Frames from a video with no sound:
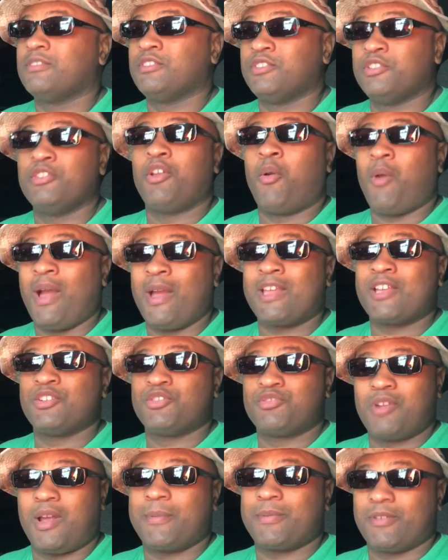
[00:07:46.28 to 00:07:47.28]
I can
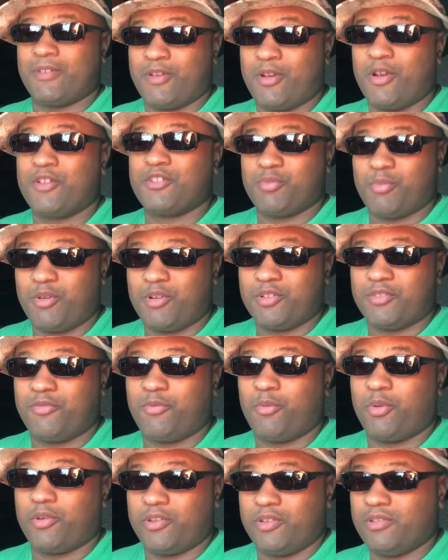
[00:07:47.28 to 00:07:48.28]
drop some curse words
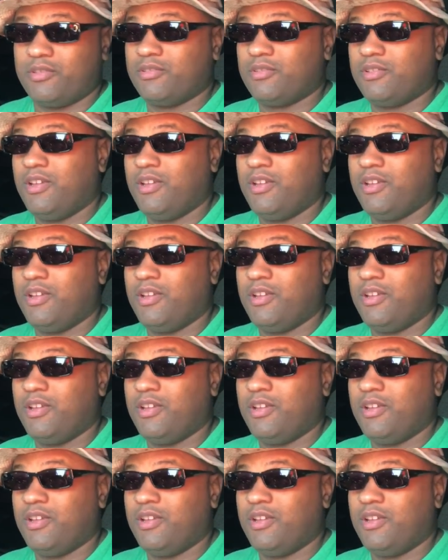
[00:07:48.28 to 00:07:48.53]
for you.